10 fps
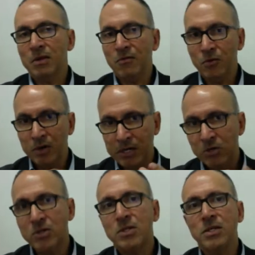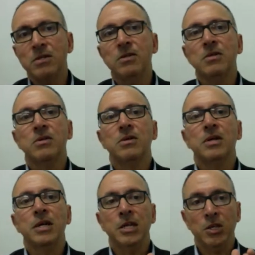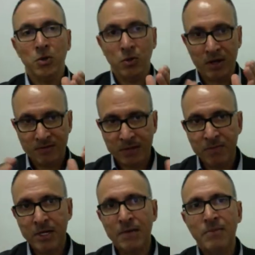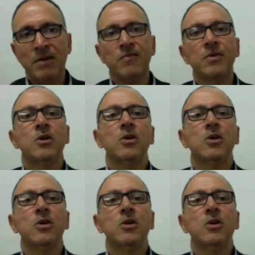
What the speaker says: If you are interested and you have some time left,